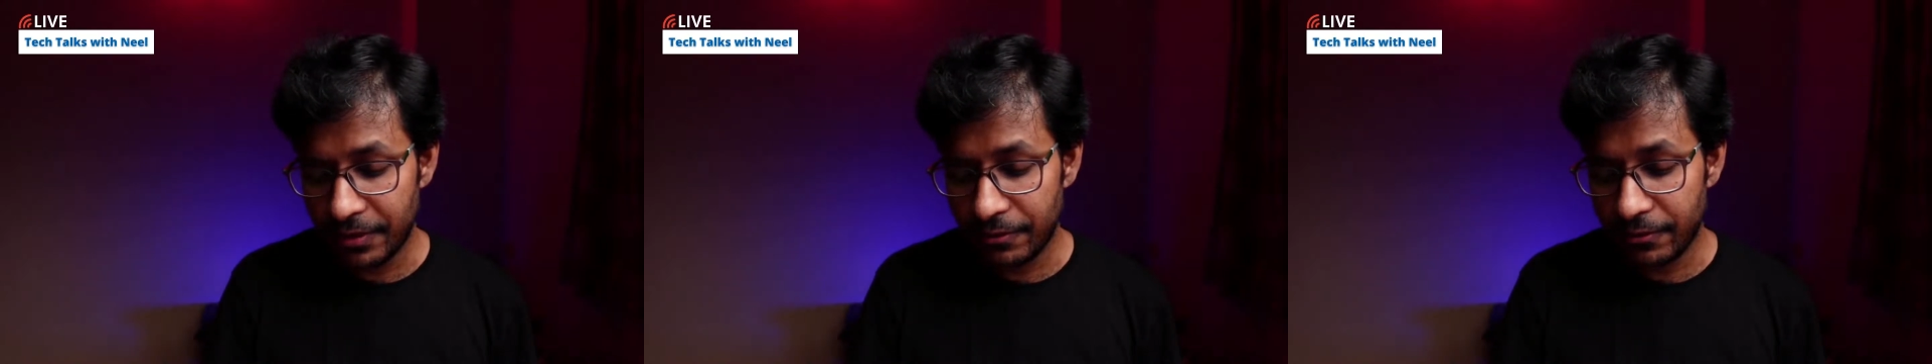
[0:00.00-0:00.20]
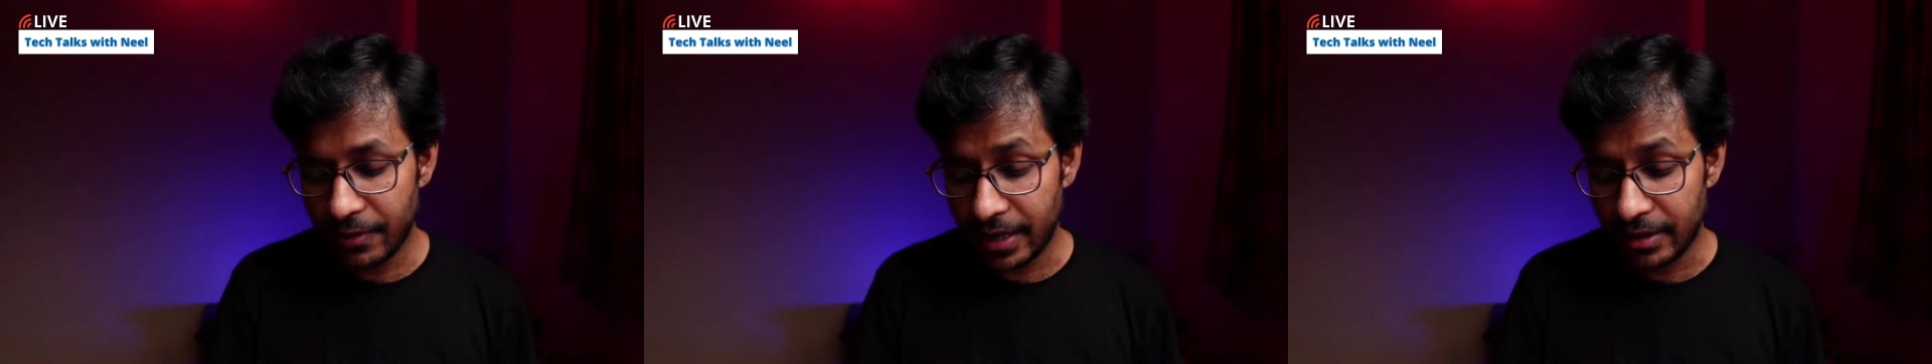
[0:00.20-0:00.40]

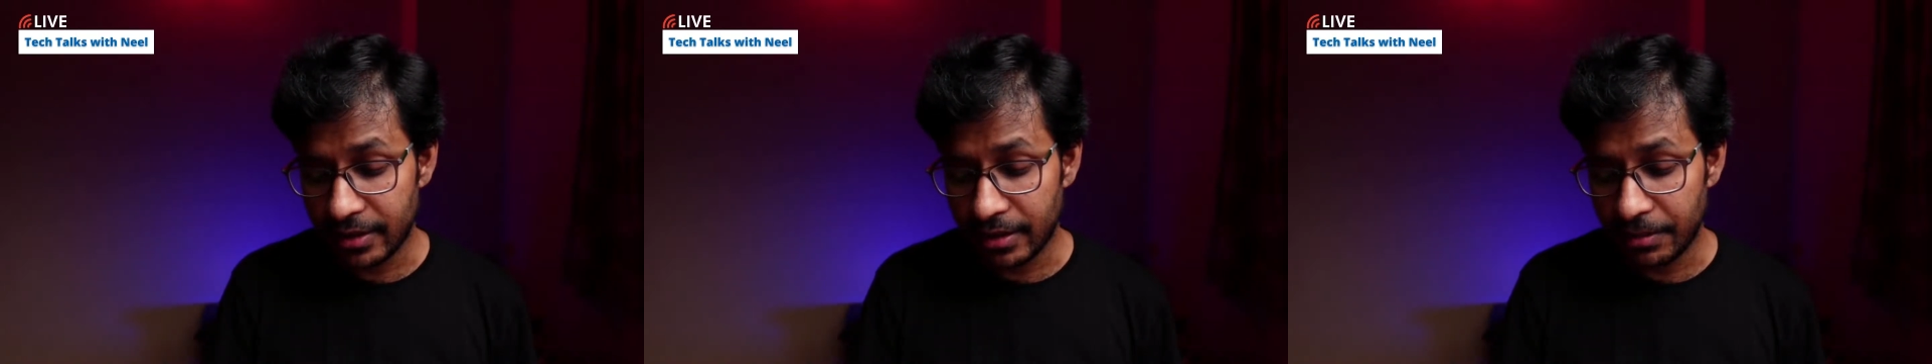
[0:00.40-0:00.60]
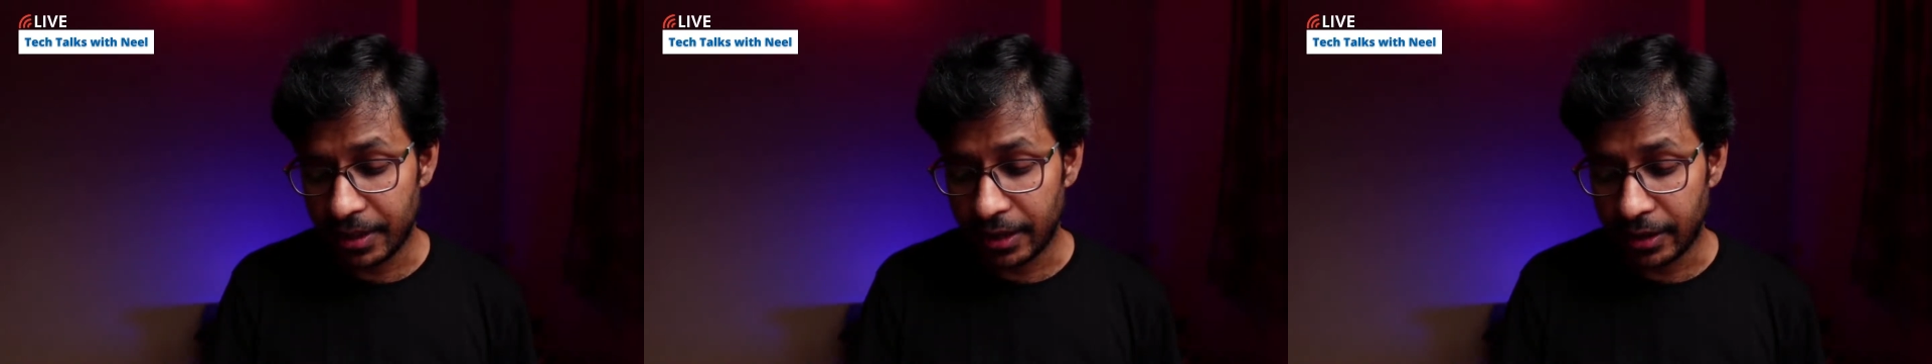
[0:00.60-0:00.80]
me
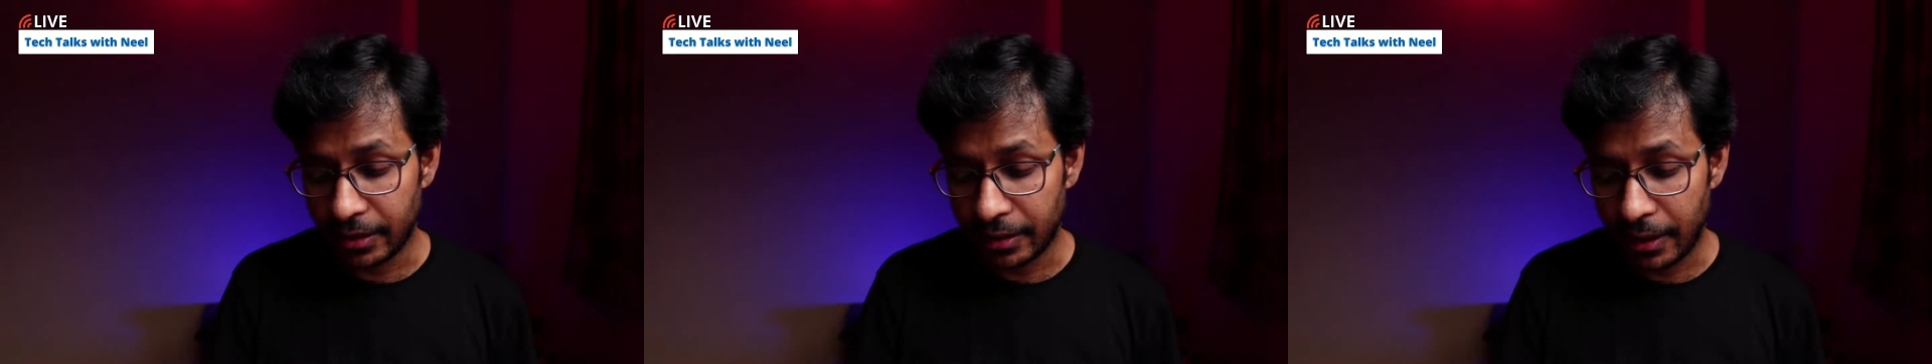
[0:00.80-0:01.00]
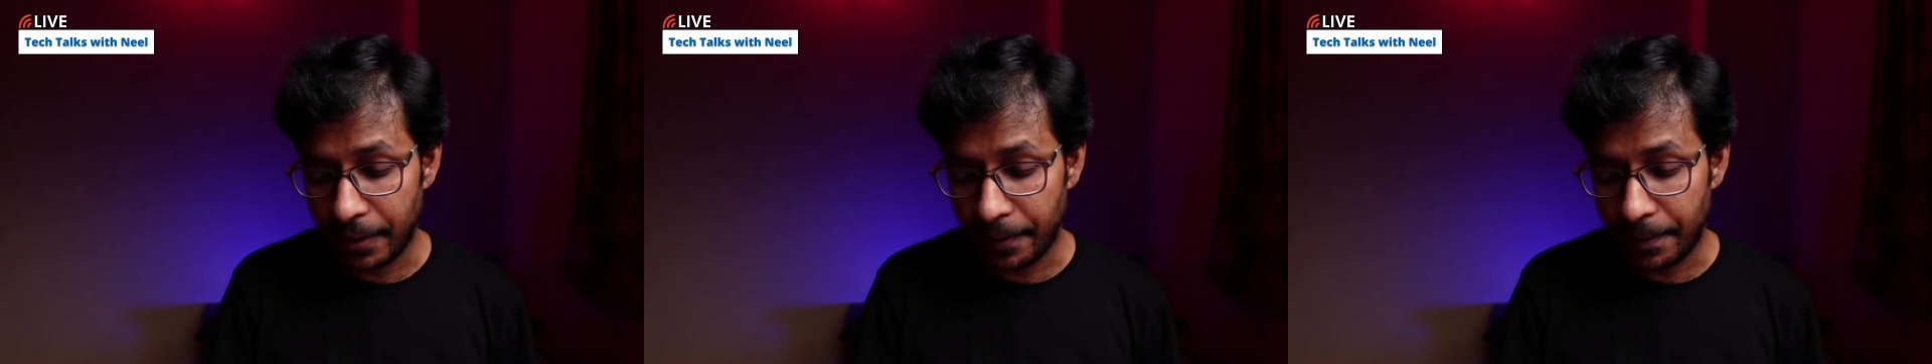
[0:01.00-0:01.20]
find something.